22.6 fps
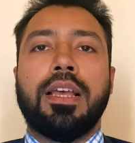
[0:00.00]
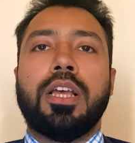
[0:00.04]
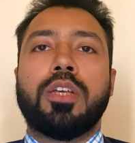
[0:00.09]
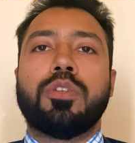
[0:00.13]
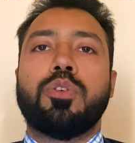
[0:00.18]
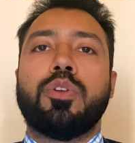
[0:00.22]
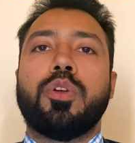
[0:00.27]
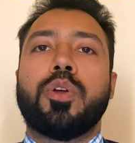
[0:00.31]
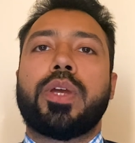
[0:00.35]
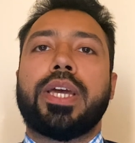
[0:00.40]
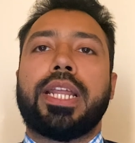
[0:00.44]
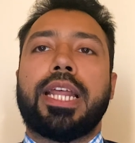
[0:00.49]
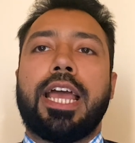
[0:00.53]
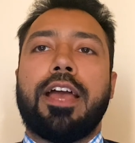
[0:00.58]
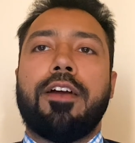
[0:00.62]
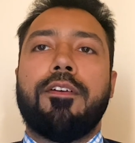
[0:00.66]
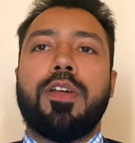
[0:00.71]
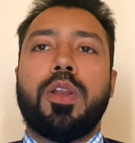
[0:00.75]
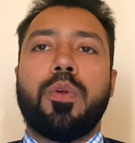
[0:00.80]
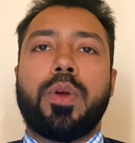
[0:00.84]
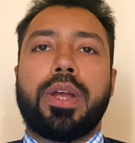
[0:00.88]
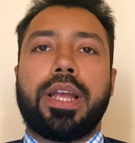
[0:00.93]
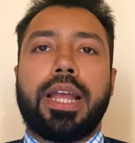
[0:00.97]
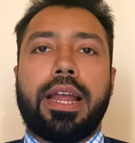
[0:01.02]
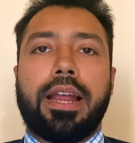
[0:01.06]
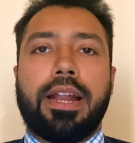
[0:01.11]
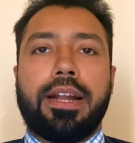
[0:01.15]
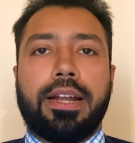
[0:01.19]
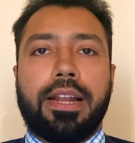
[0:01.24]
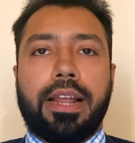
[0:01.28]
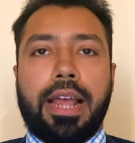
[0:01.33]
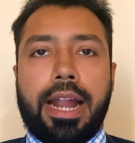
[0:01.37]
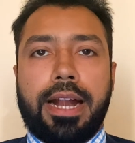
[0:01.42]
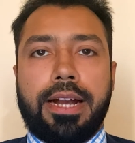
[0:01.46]
So you can have a look
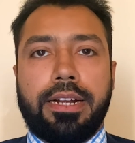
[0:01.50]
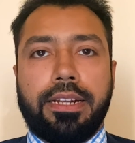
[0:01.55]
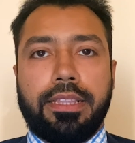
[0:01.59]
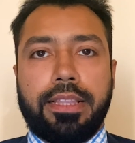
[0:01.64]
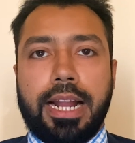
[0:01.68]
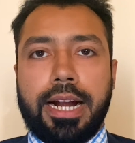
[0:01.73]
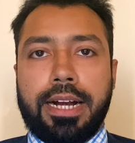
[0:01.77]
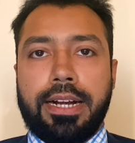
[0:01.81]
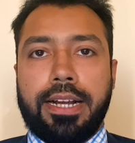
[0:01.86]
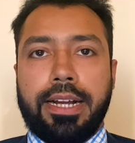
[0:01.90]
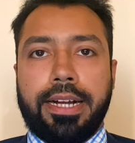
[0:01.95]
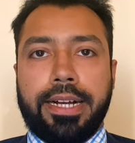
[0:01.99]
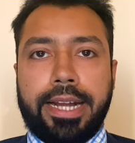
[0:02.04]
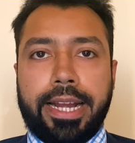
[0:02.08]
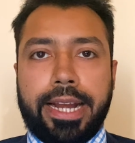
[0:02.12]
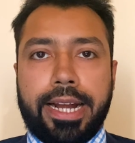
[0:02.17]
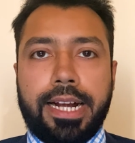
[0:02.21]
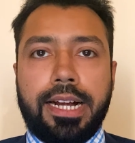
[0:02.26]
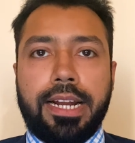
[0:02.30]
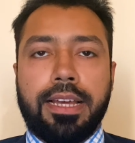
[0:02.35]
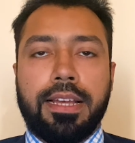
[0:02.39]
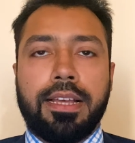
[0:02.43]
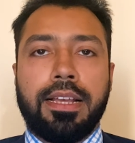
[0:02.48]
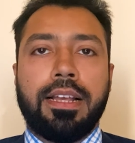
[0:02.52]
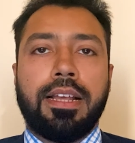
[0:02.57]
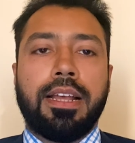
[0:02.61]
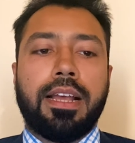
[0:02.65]
at that detailed